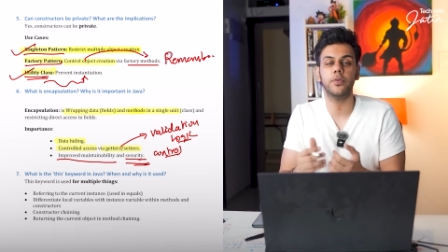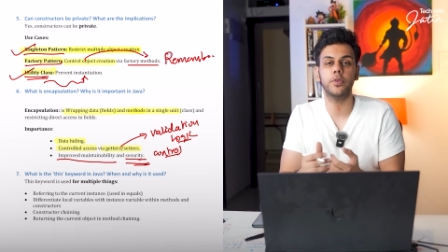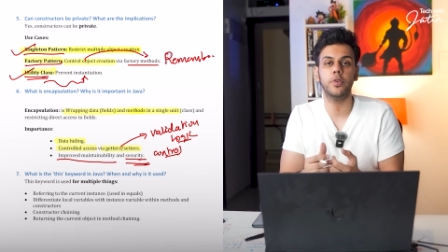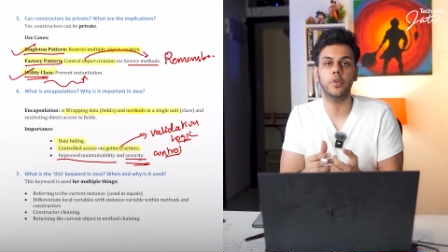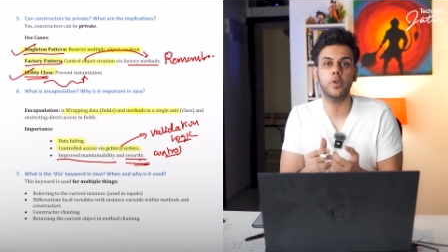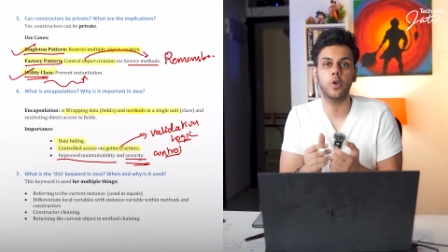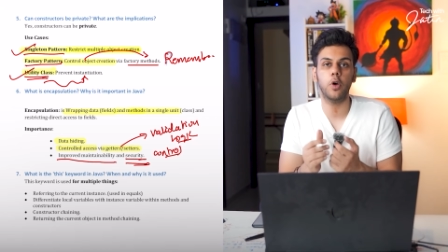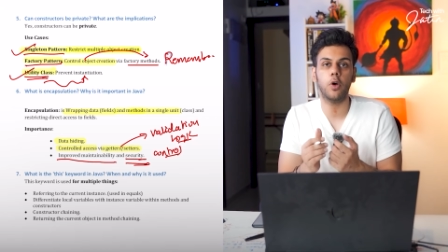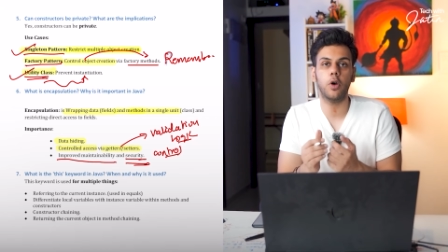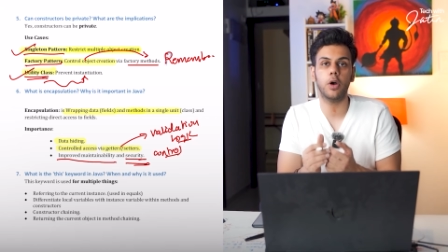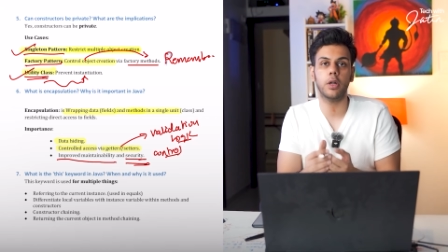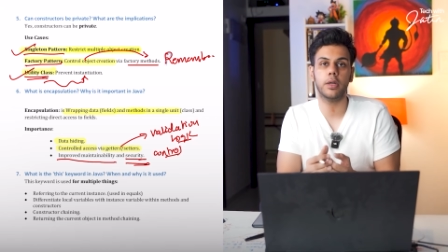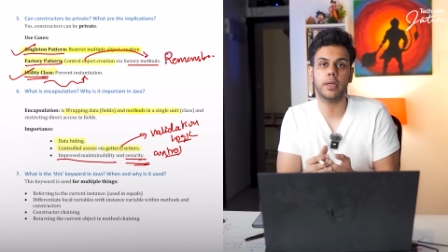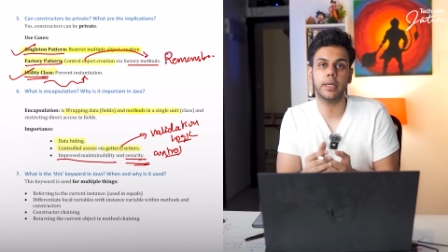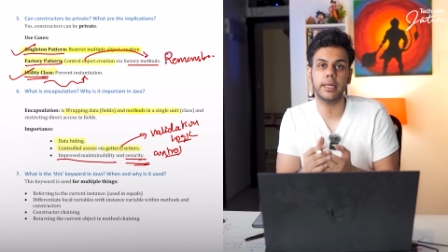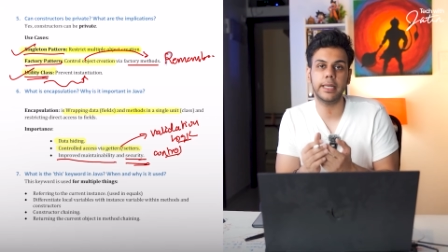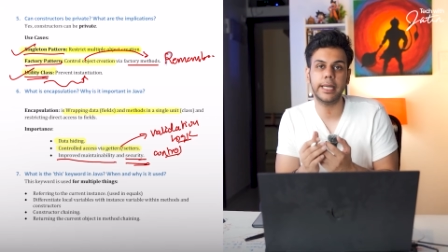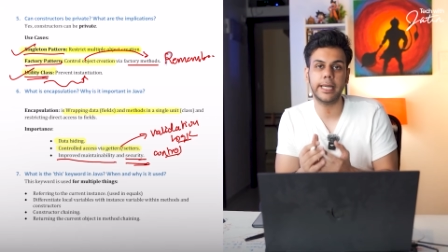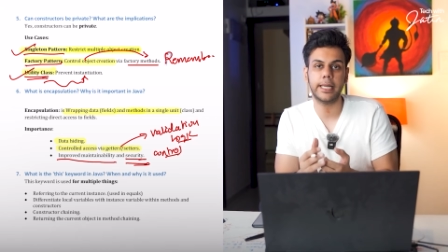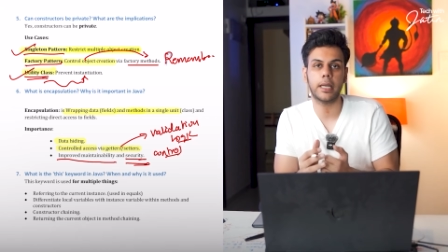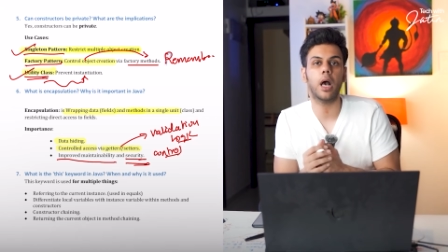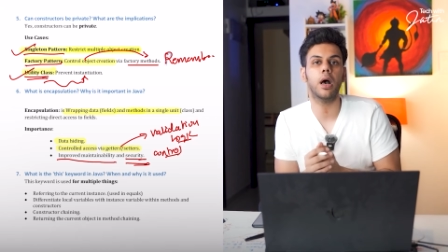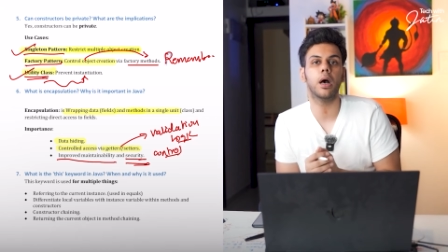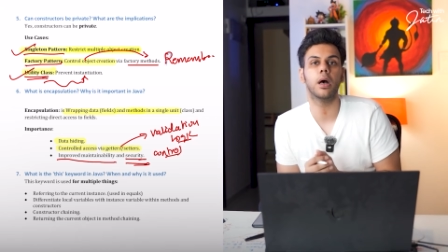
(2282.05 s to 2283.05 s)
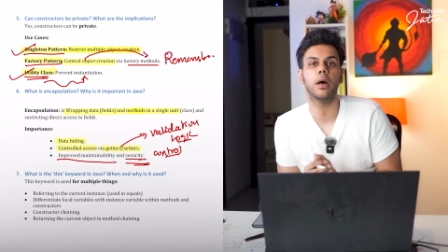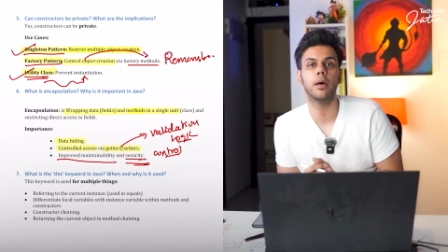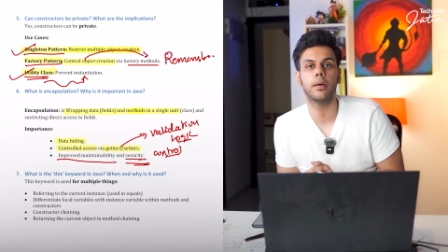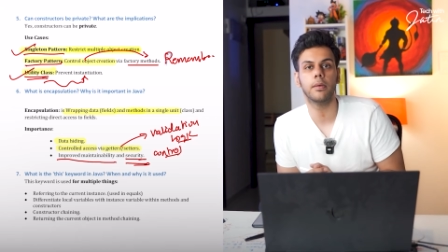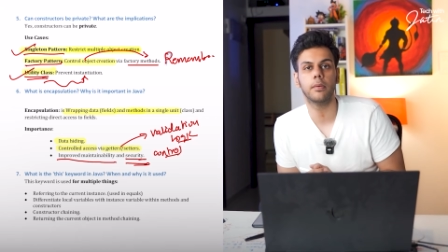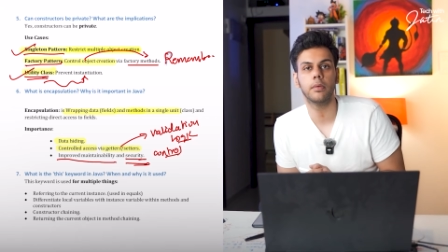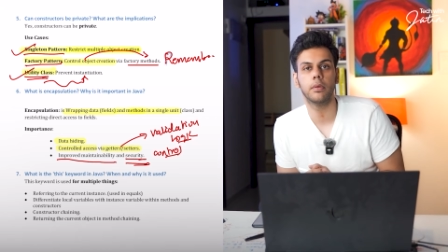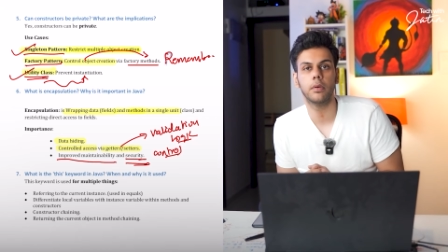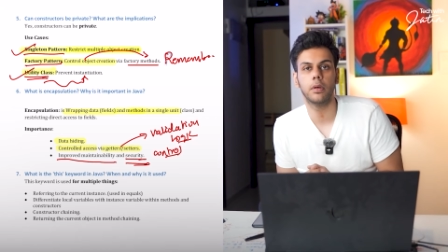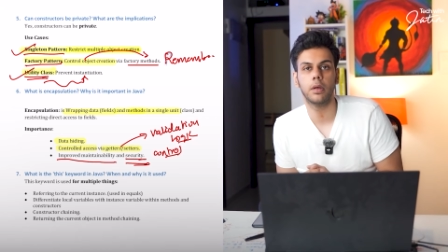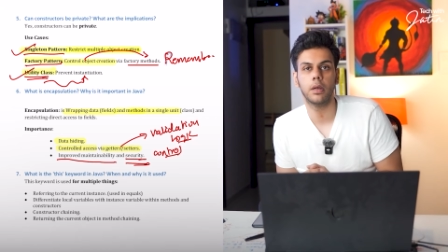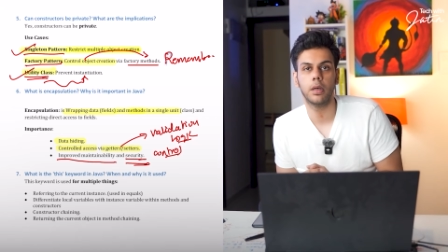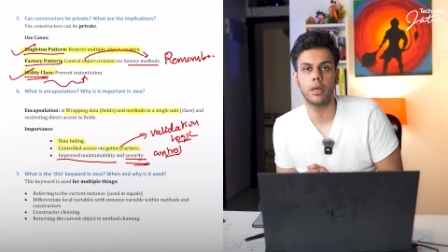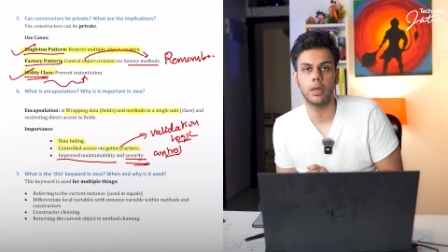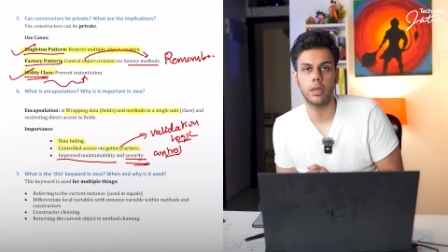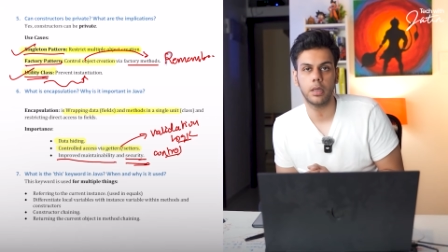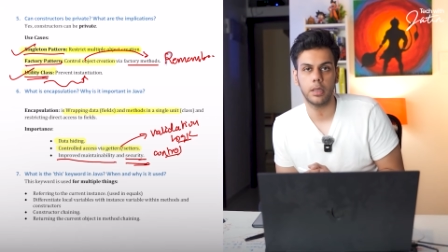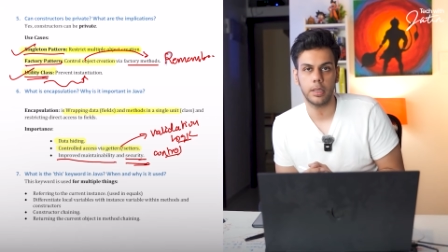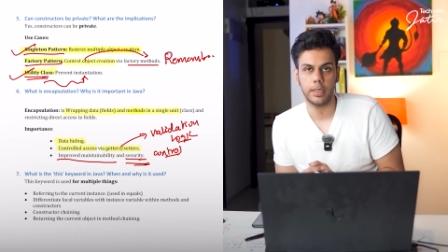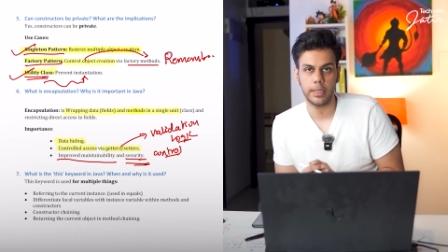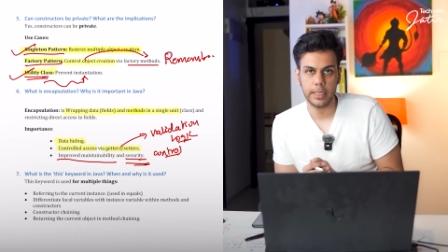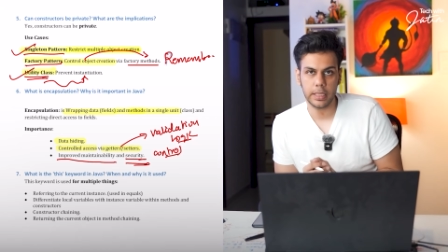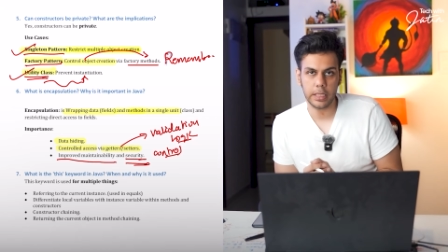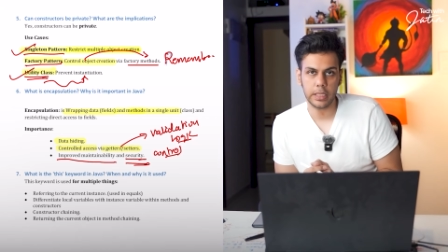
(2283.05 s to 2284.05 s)
your data.
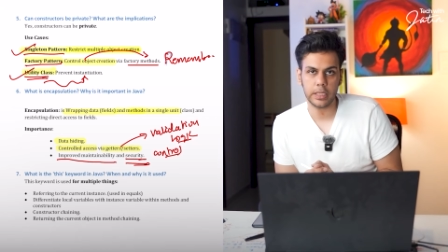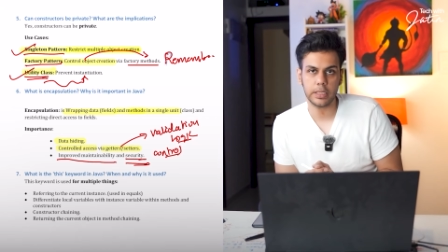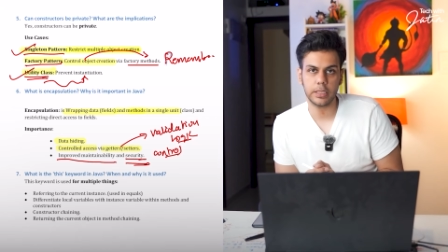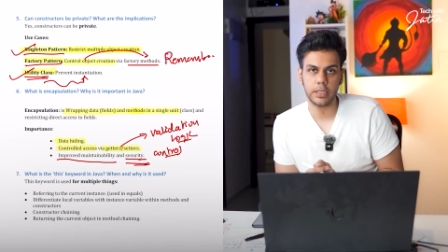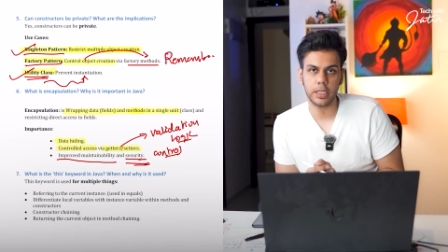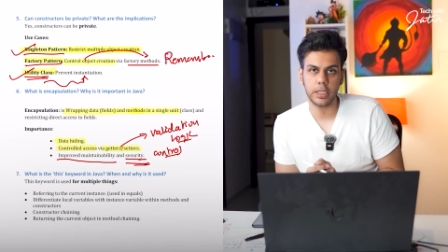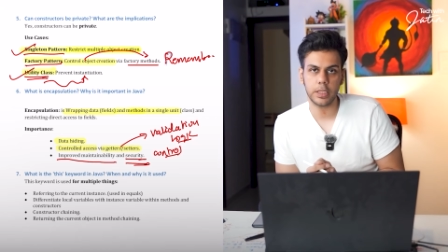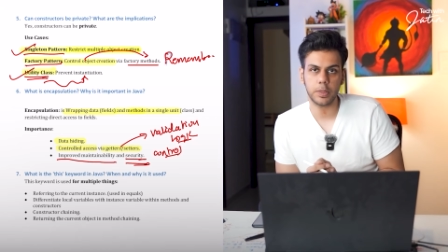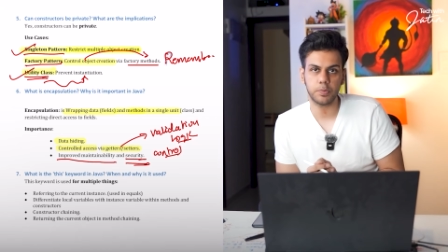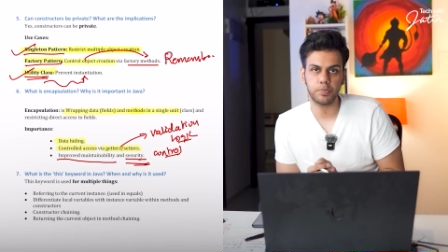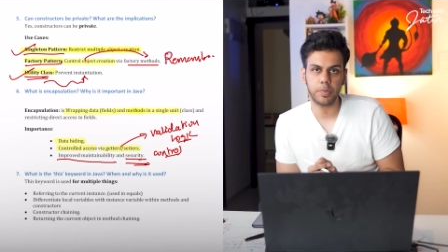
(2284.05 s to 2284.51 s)
Is this